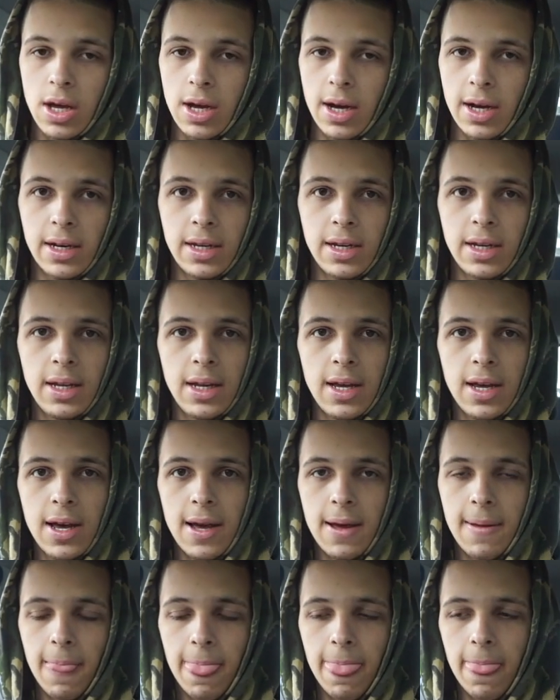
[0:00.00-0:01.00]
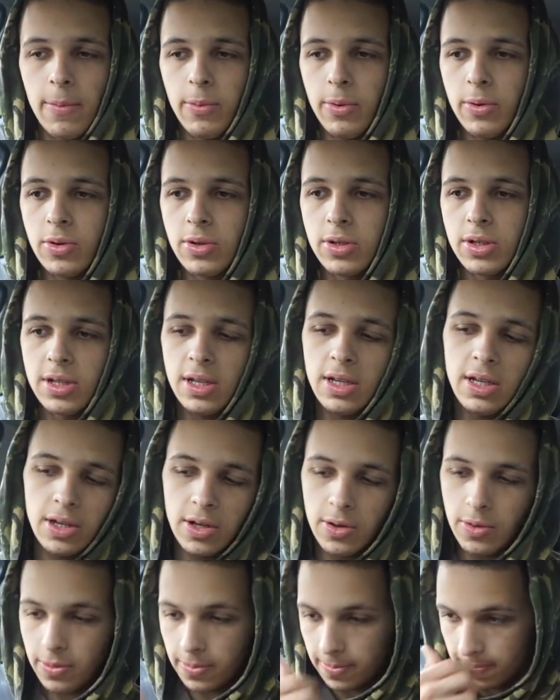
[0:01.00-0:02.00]
And yeah, we'll see
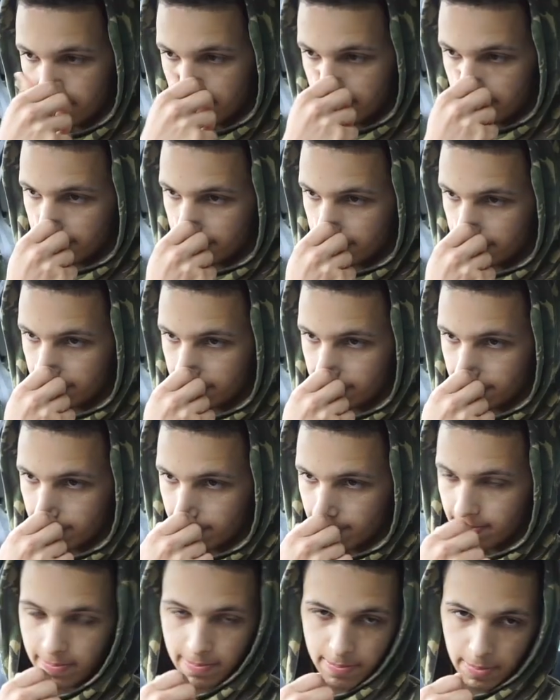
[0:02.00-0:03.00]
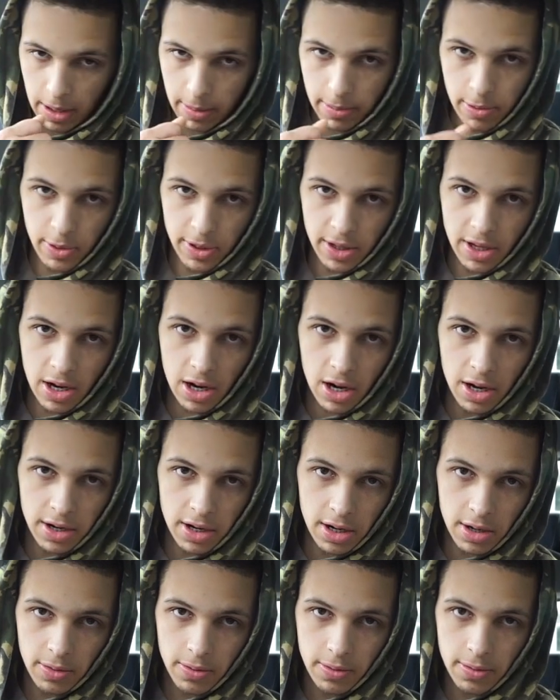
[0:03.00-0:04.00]
you maybe with
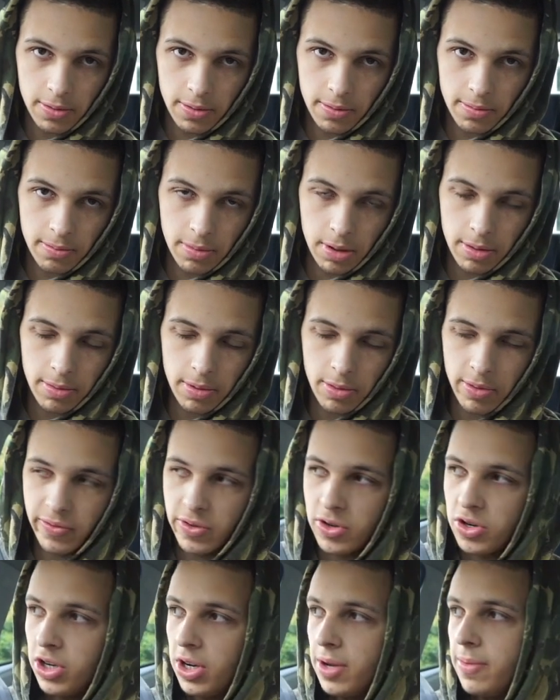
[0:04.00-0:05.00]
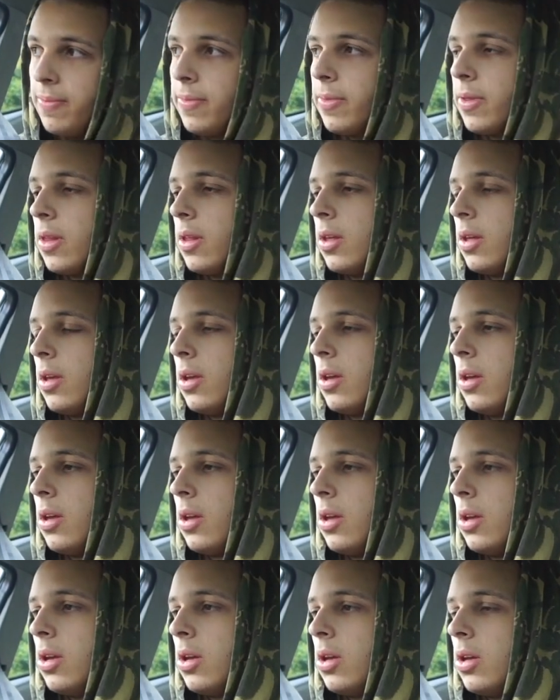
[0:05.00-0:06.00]
cardio, maybe with the gym.
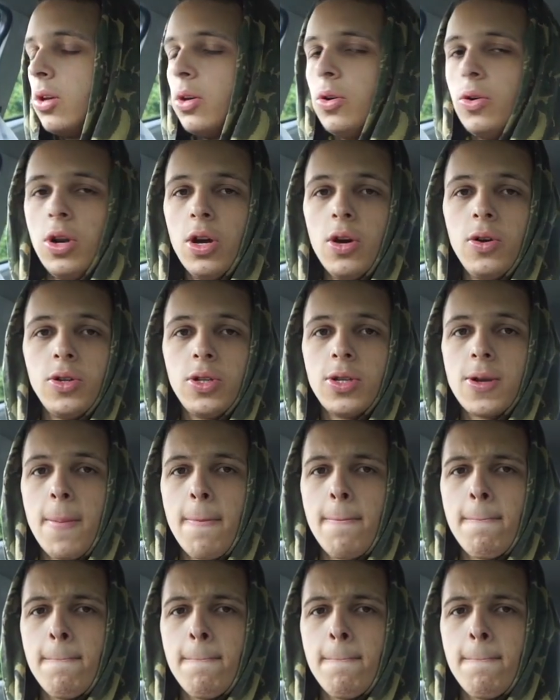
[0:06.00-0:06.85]
Who knows?